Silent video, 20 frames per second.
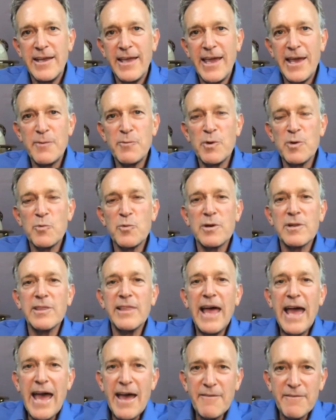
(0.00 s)
And when we're
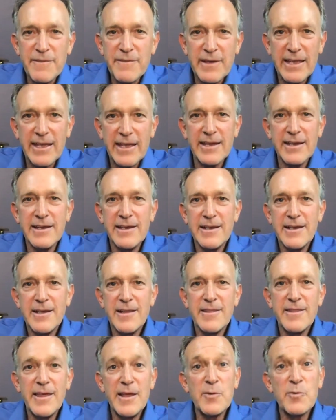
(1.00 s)
laughing,
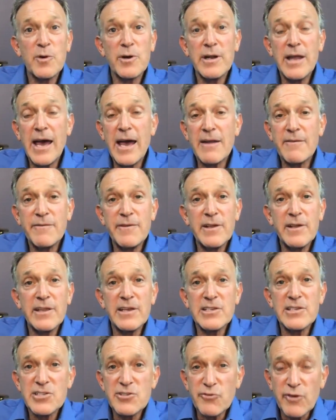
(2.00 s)
then we're not
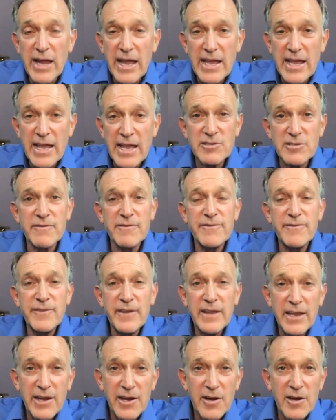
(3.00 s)
feeling stress or
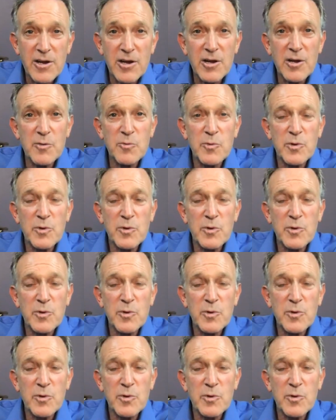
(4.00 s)
fear.